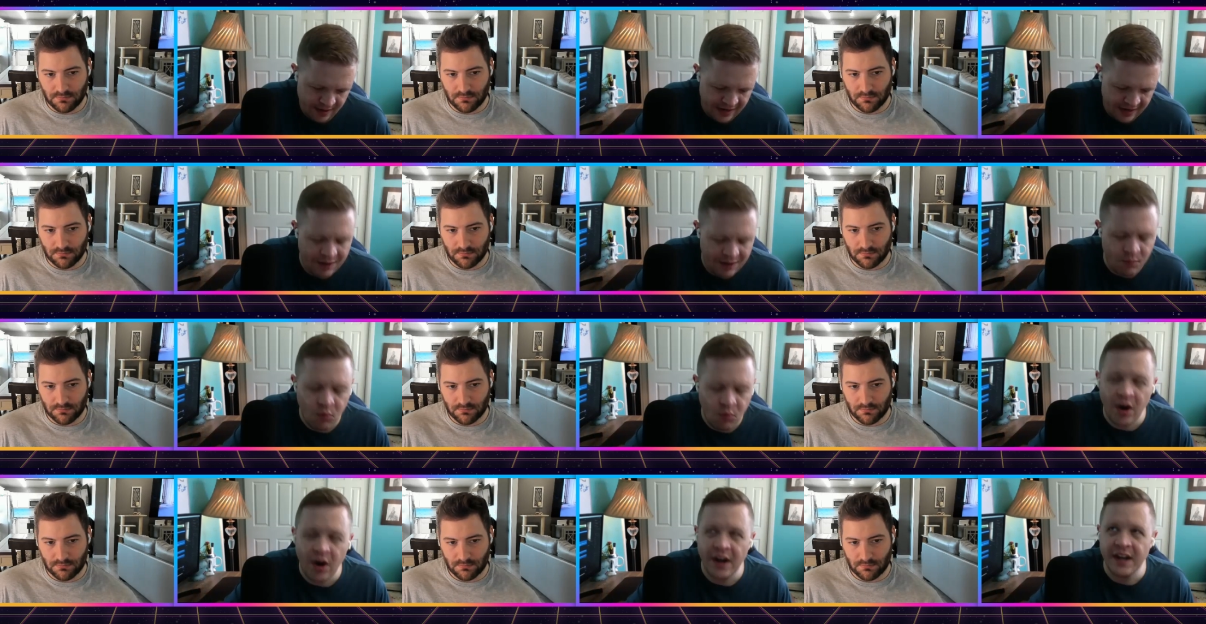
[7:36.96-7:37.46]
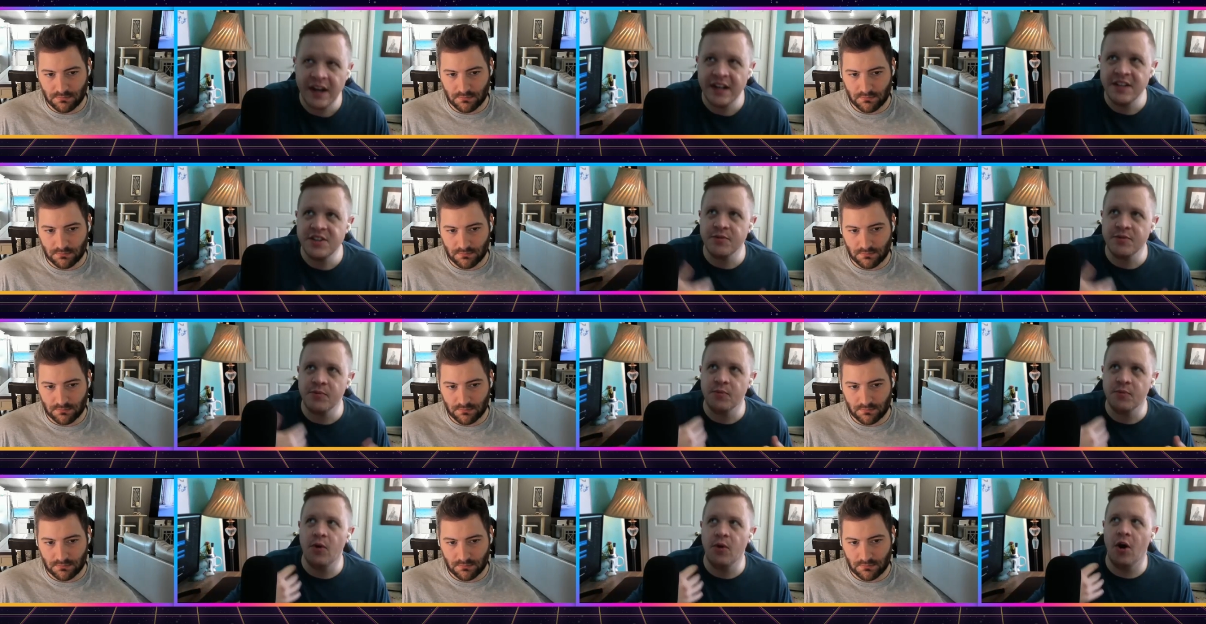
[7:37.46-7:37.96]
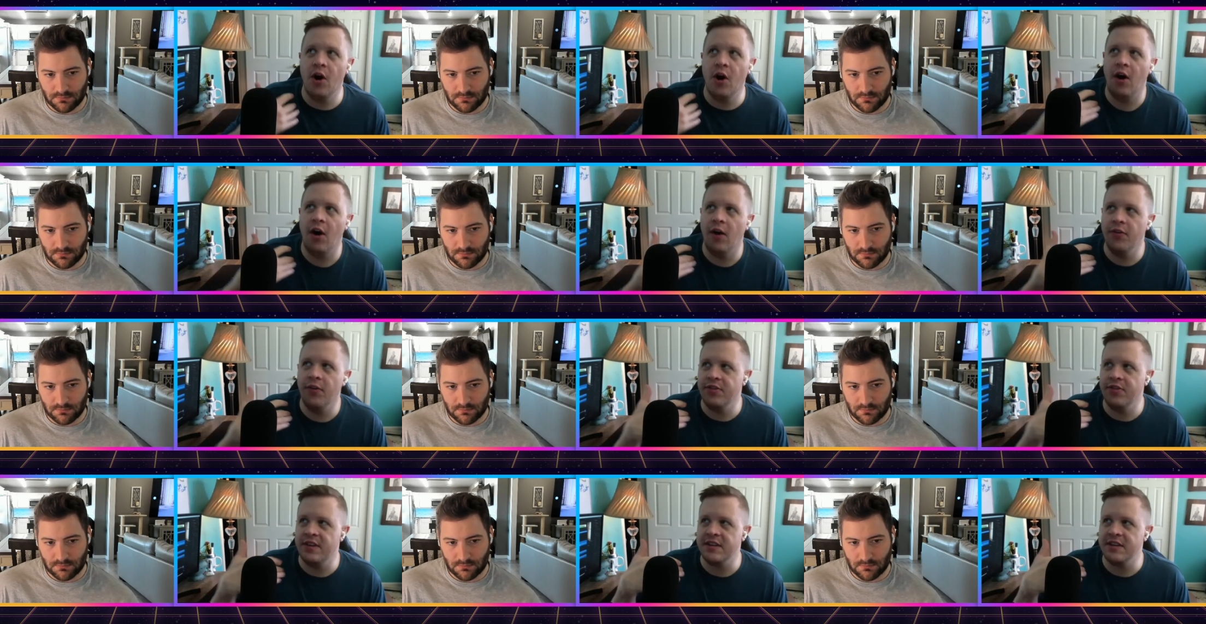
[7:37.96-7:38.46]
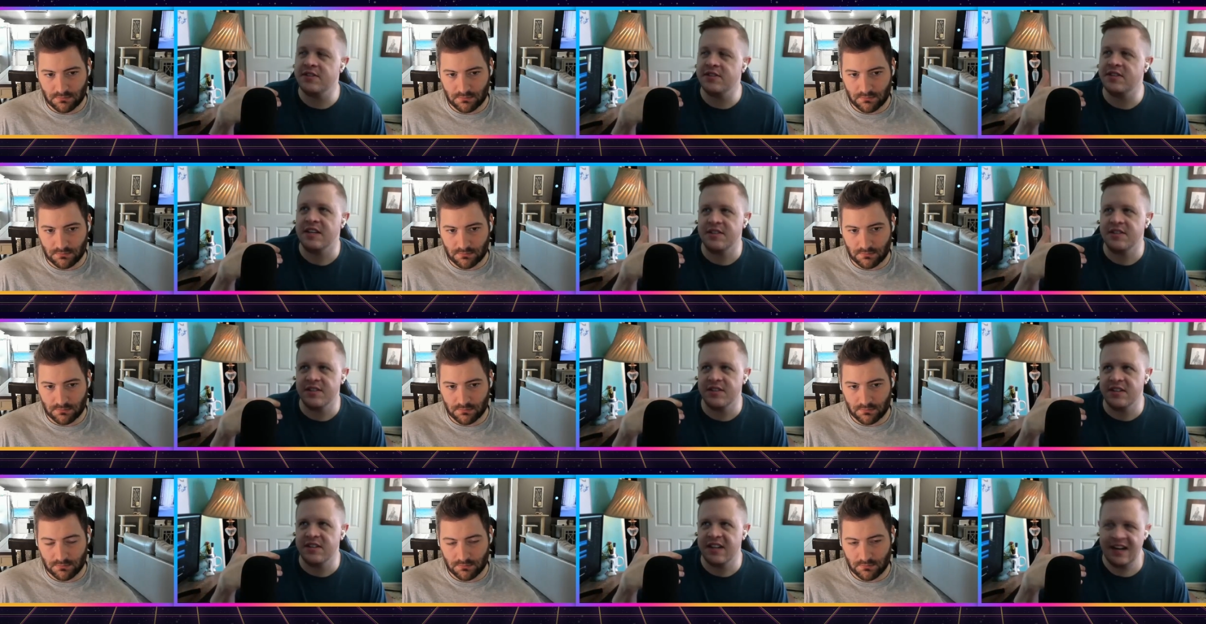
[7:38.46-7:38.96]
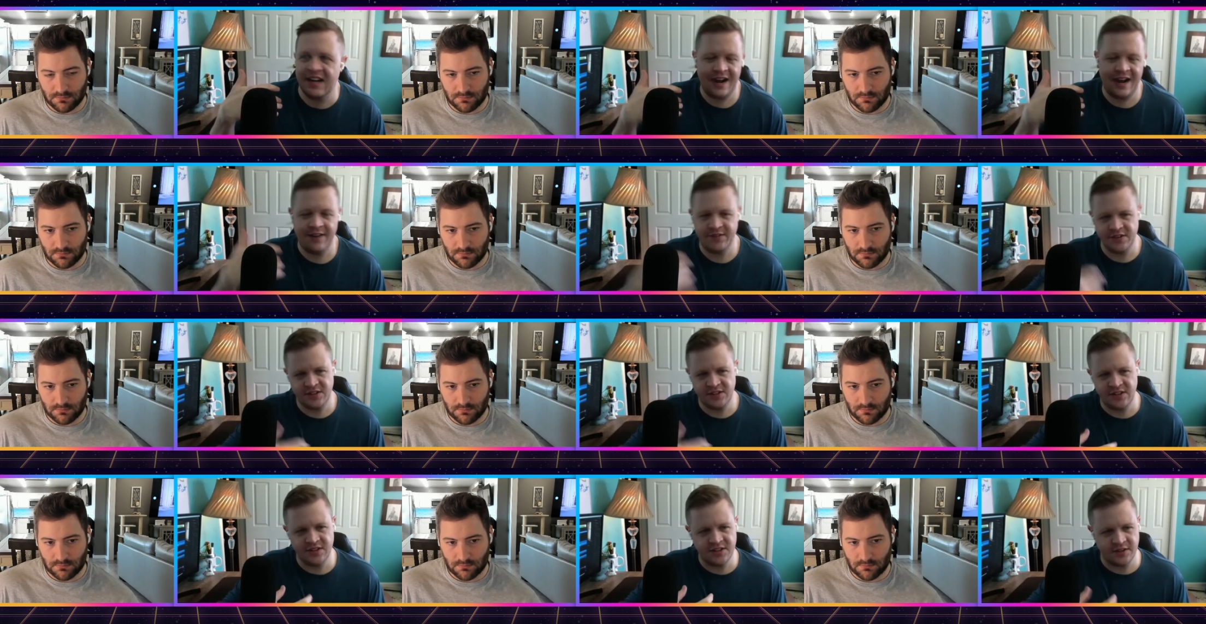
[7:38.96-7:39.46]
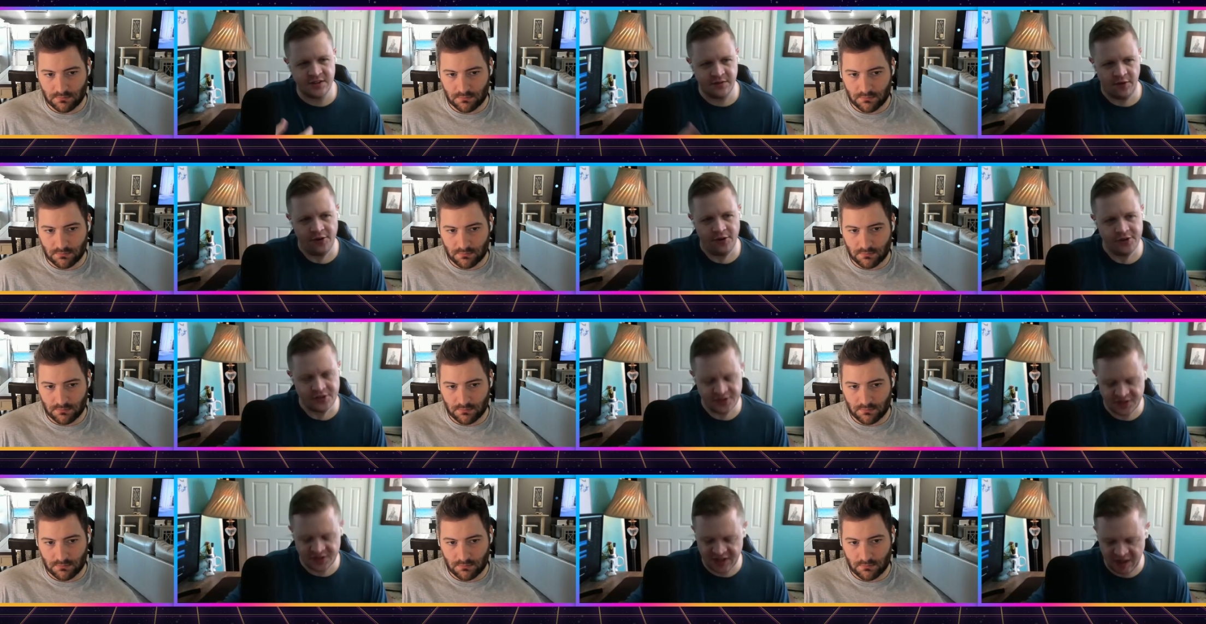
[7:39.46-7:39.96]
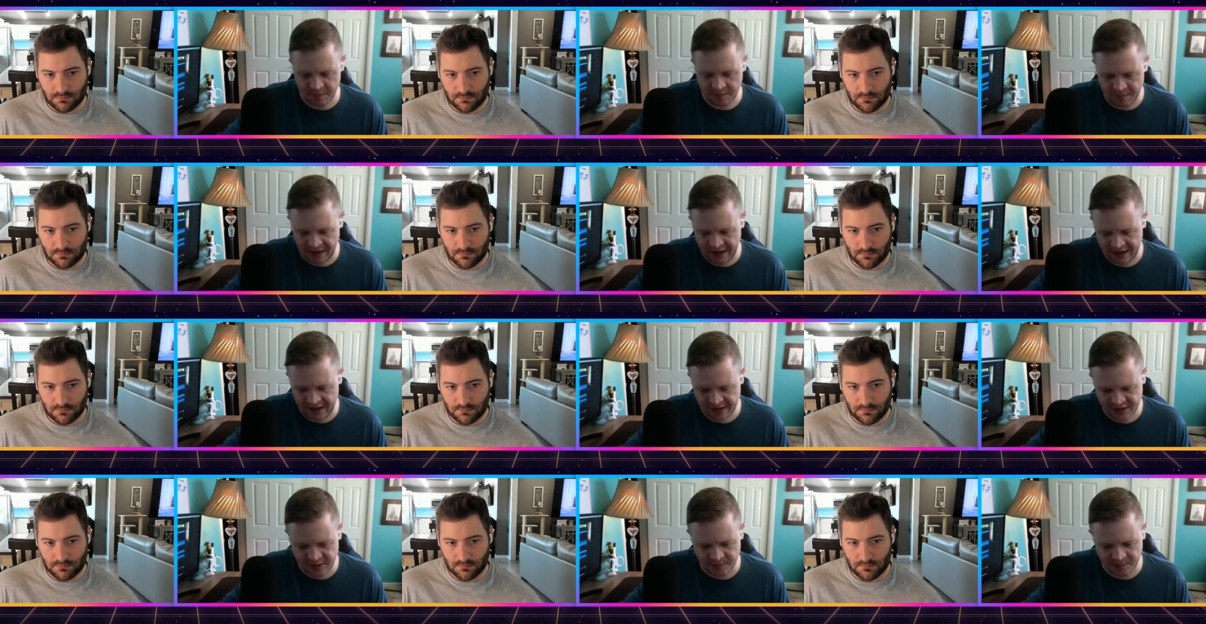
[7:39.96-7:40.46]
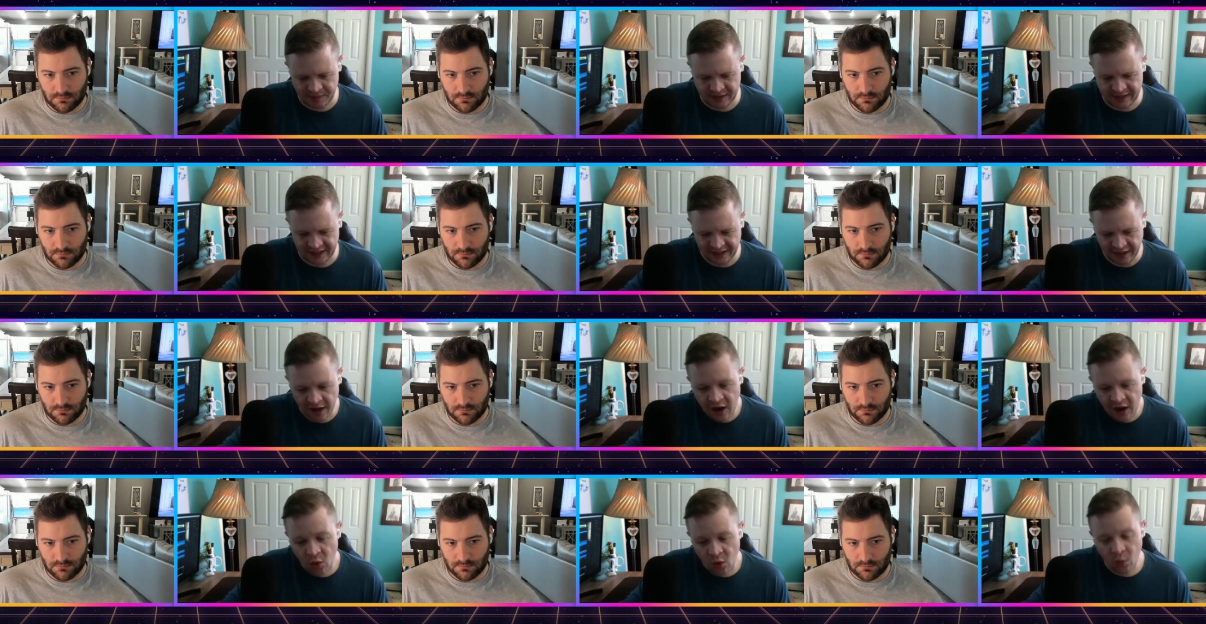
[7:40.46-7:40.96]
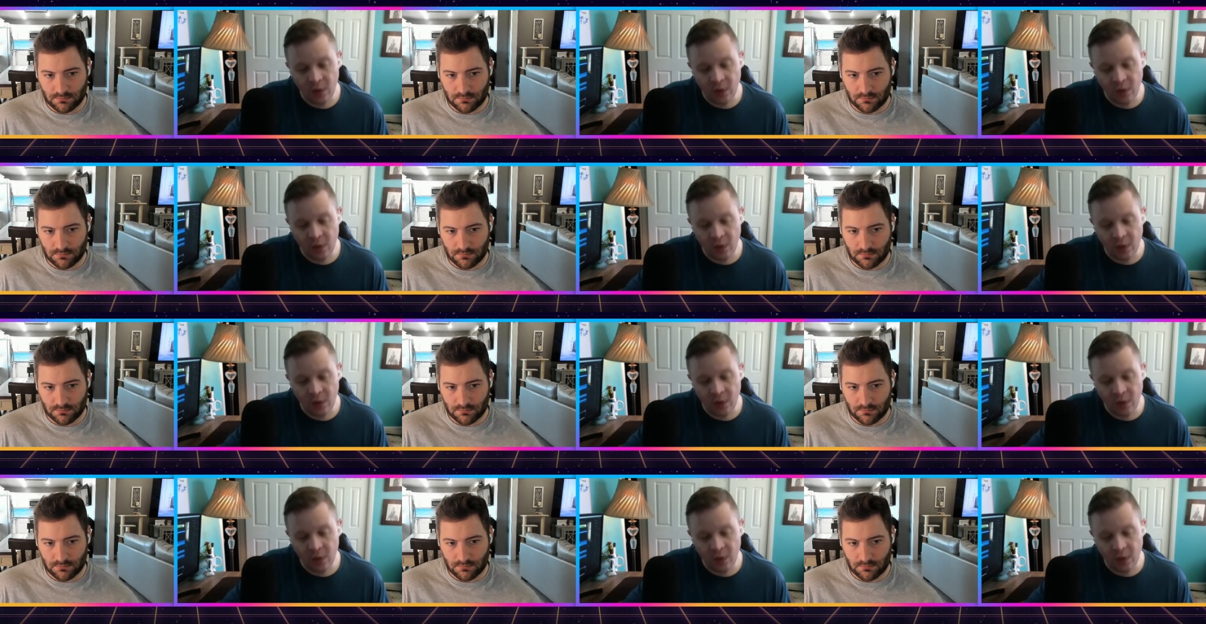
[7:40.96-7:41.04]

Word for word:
Speaker 1: I wanted to, this season to have a sense of urgency about it, to be like,